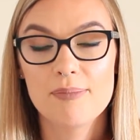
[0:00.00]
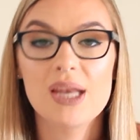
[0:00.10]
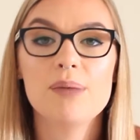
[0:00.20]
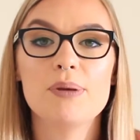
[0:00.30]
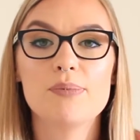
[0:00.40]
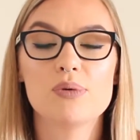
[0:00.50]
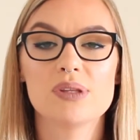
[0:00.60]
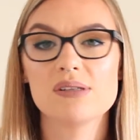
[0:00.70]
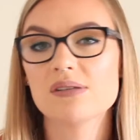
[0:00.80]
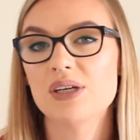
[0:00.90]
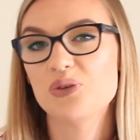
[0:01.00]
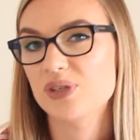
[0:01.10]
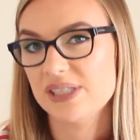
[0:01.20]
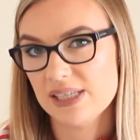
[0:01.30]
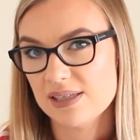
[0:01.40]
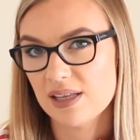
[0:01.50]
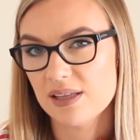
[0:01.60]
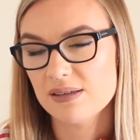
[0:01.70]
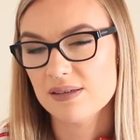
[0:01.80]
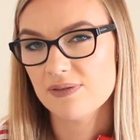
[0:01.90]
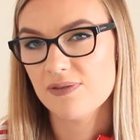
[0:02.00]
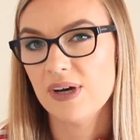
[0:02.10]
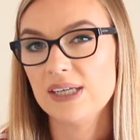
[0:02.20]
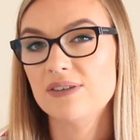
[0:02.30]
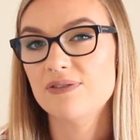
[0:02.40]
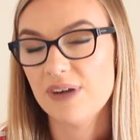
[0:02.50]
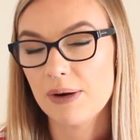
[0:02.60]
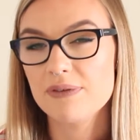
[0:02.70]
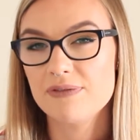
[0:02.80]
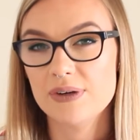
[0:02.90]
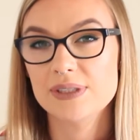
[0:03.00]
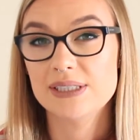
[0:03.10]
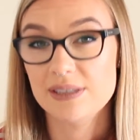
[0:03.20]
Many people with insulin resistance find it very